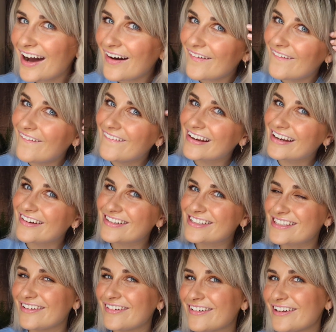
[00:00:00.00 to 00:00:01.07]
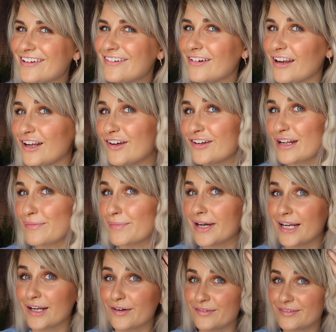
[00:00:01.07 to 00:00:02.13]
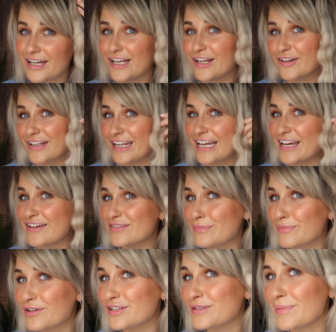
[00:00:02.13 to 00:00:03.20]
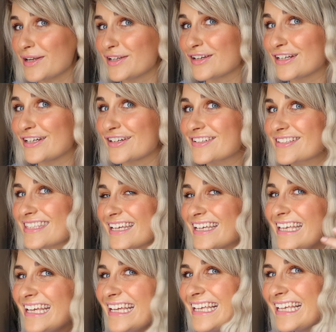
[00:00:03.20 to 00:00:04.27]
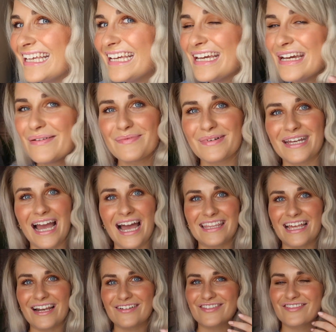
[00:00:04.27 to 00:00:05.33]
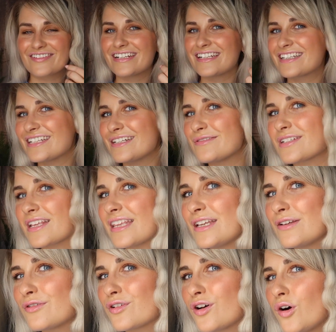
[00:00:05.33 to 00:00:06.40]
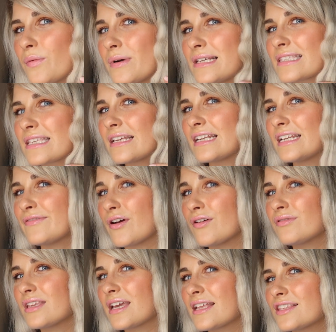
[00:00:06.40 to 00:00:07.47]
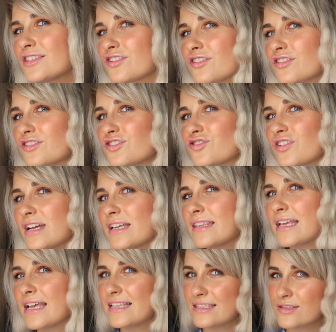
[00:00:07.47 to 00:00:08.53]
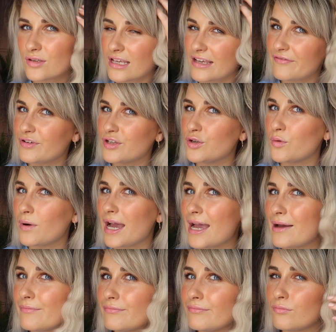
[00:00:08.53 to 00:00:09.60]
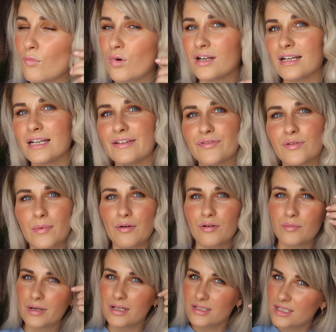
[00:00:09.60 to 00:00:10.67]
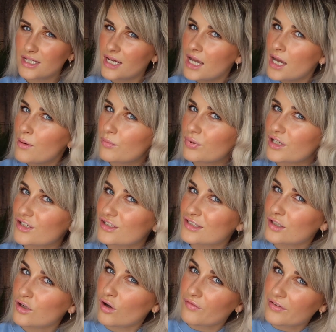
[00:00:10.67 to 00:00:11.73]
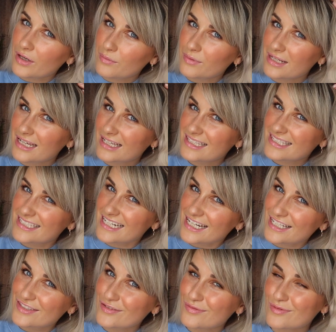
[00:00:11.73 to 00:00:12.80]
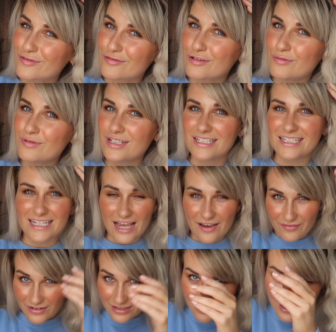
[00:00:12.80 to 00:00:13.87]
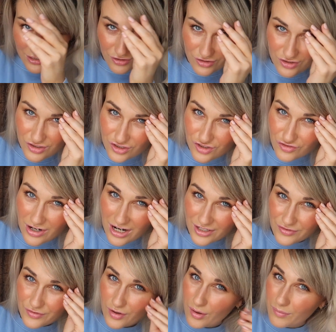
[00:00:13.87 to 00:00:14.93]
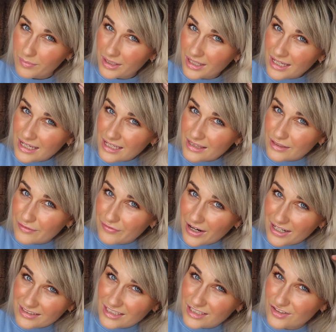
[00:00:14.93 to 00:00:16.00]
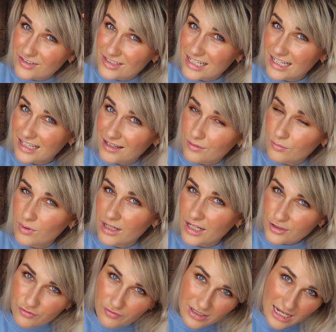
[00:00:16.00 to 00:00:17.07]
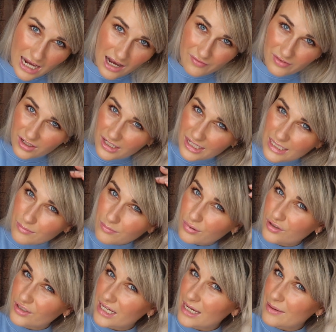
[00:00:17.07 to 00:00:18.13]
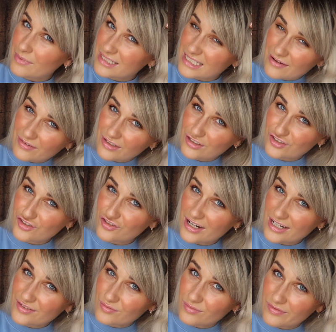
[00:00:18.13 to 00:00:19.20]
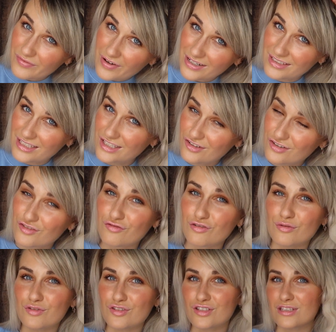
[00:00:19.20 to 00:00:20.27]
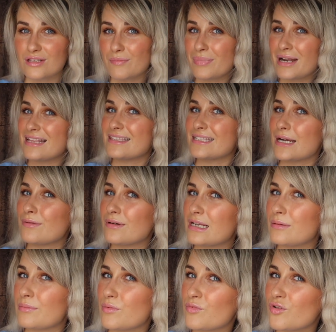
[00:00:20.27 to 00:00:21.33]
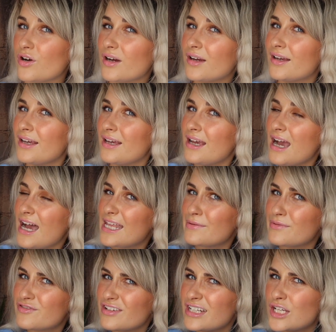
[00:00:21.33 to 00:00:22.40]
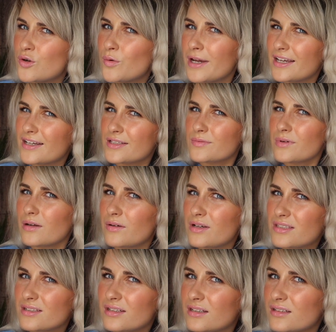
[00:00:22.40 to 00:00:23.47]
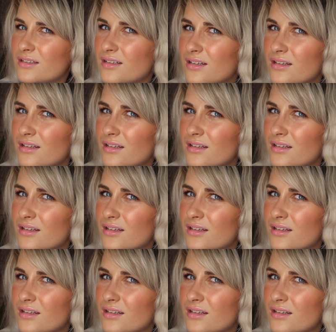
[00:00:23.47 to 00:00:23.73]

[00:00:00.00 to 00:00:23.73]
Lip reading: Oh, it looks so cool. I look like Milo. I look like I have Springer Spaniel ears. But yeah, that looks really cute. And then you could always leave out the ends or straighten the ends if you want to leave them out a bit. But I just love how it like starts on the root. It definitely does distract from the fact that there's like a, well, I don't really have a line, but it definitely distracts from the fact that there's roots. Just it blends it out a little bit more. And it was really quick as well, wasn't it?